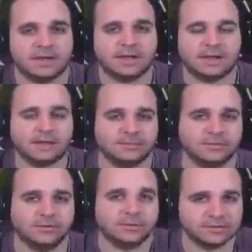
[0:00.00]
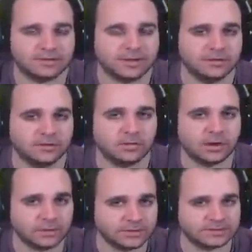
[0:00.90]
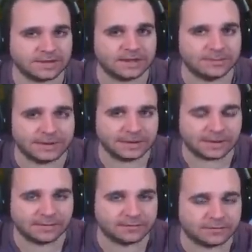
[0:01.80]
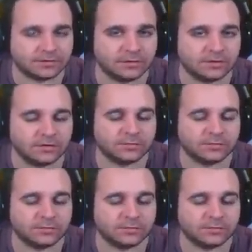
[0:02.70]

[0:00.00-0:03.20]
You might say, Luke, why did we stay at Bandit Camp for so long?